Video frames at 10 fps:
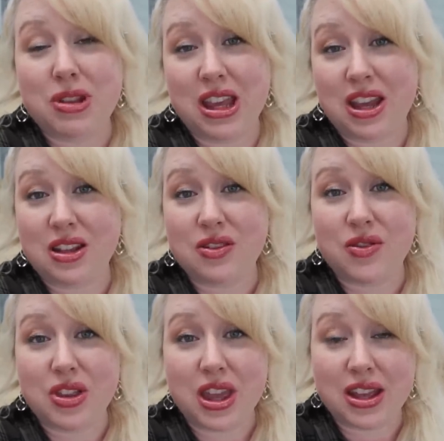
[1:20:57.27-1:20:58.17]
planned
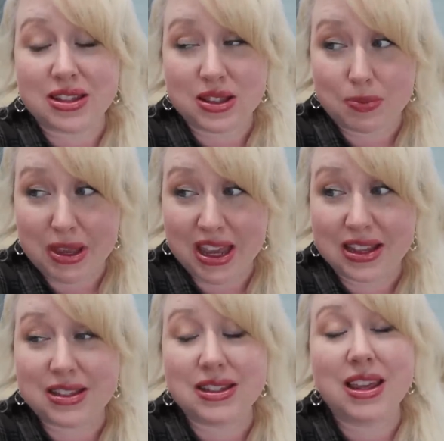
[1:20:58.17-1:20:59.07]
for that
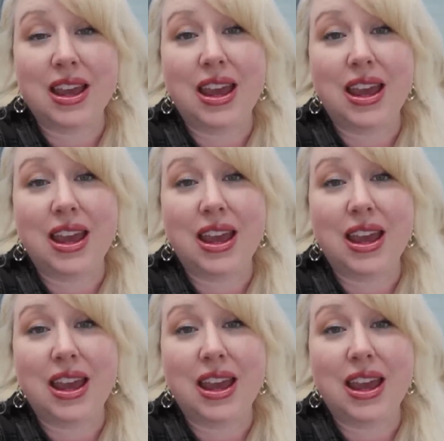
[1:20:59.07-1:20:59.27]
space.